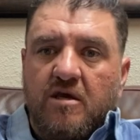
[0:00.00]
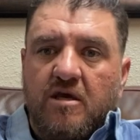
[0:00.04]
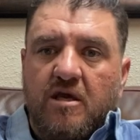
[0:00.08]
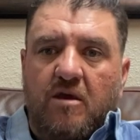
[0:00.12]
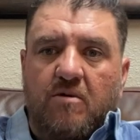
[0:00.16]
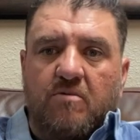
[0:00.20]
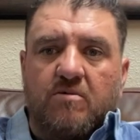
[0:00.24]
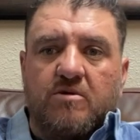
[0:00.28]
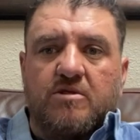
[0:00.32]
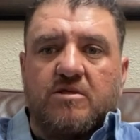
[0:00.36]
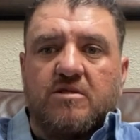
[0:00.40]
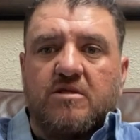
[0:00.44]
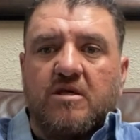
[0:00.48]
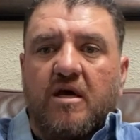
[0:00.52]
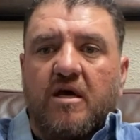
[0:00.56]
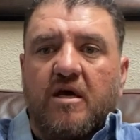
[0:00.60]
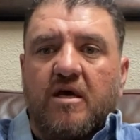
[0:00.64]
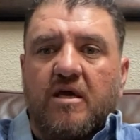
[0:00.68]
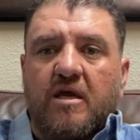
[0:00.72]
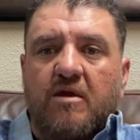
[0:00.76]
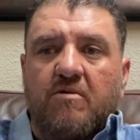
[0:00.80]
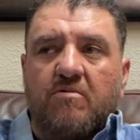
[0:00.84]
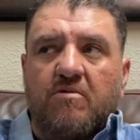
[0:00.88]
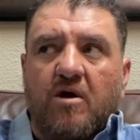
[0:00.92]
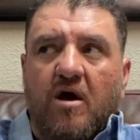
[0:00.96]
He was
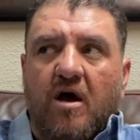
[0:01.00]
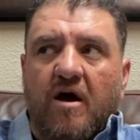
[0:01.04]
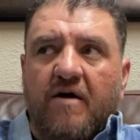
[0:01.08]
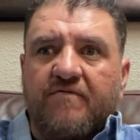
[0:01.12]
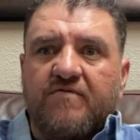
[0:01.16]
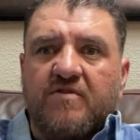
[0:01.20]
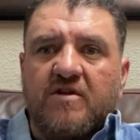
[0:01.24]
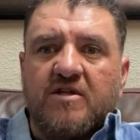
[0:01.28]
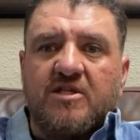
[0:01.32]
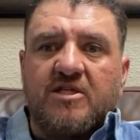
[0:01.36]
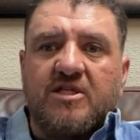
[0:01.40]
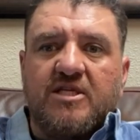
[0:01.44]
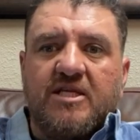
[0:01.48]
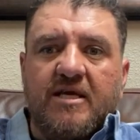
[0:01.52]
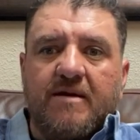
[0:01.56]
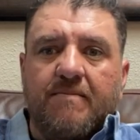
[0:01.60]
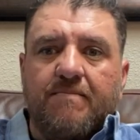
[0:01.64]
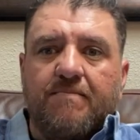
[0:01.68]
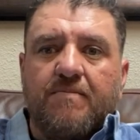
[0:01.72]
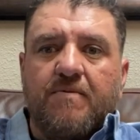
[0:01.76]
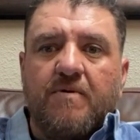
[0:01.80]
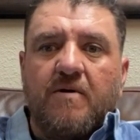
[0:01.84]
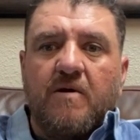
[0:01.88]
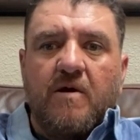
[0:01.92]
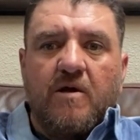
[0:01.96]
he would often
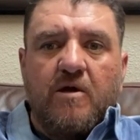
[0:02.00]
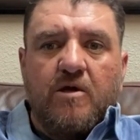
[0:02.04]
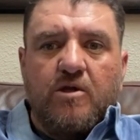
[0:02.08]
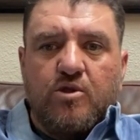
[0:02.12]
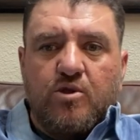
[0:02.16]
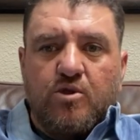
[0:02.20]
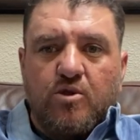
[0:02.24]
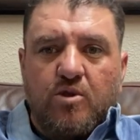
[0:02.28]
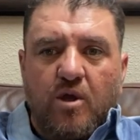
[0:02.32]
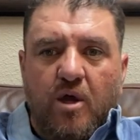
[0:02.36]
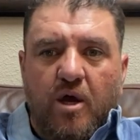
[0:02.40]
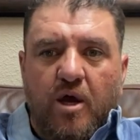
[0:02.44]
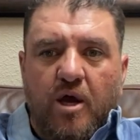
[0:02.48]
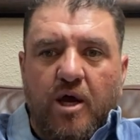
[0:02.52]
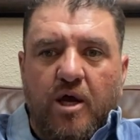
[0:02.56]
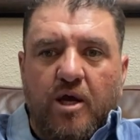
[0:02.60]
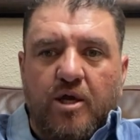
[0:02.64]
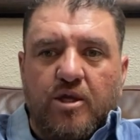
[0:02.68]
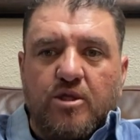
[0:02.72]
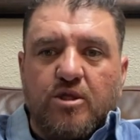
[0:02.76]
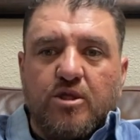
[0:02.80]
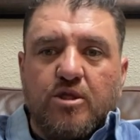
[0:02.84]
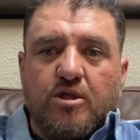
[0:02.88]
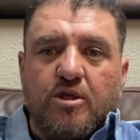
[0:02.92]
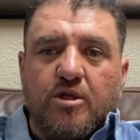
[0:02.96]
tip
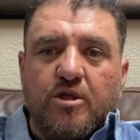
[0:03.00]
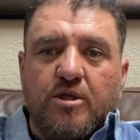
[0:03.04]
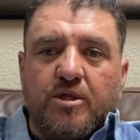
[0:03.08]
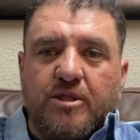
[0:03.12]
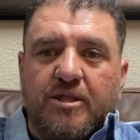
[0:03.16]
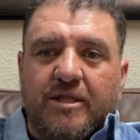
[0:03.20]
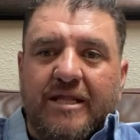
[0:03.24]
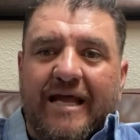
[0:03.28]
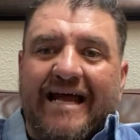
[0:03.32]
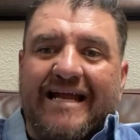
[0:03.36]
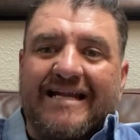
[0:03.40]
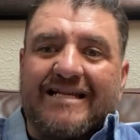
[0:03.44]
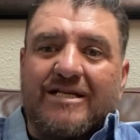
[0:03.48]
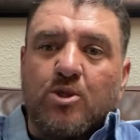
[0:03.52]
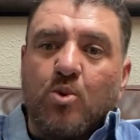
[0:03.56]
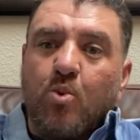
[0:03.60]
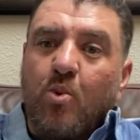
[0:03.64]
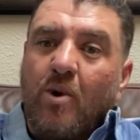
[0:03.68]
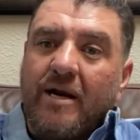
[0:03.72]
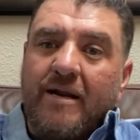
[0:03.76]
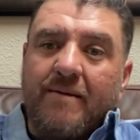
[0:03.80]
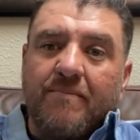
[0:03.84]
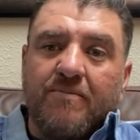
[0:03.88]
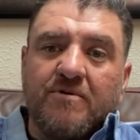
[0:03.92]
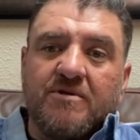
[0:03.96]
not
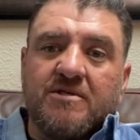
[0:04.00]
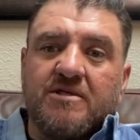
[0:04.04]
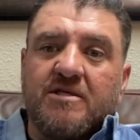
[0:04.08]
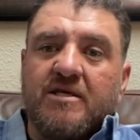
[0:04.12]
20%